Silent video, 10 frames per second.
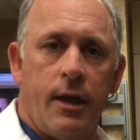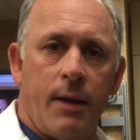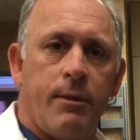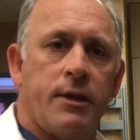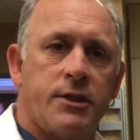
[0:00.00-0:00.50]

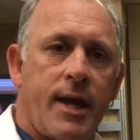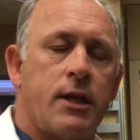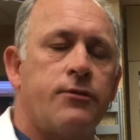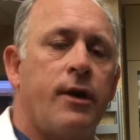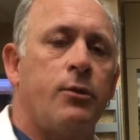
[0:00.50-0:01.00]
and being
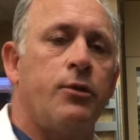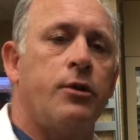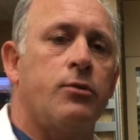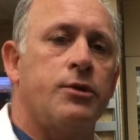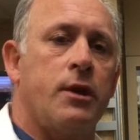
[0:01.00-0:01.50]
satisfied with
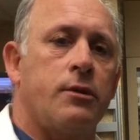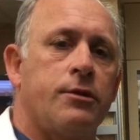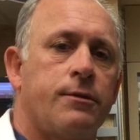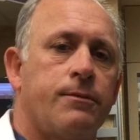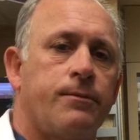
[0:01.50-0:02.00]
your results.